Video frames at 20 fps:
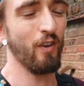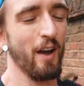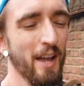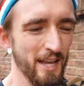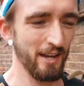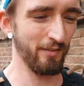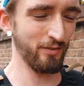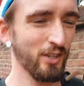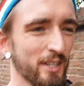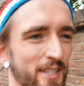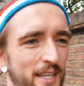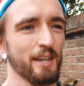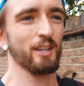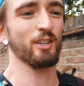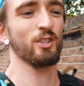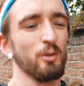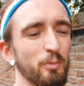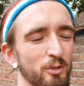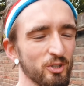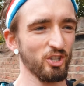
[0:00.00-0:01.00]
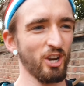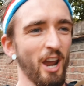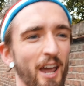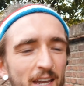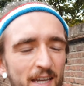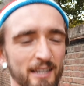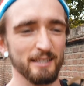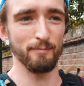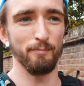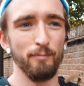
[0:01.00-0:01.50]
Right, I've just had a double
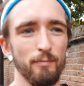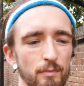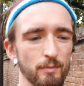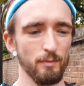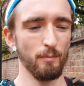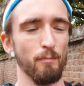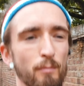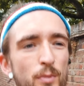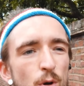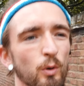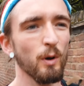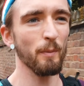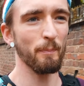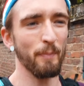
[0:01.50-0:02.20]
check. It's MOOR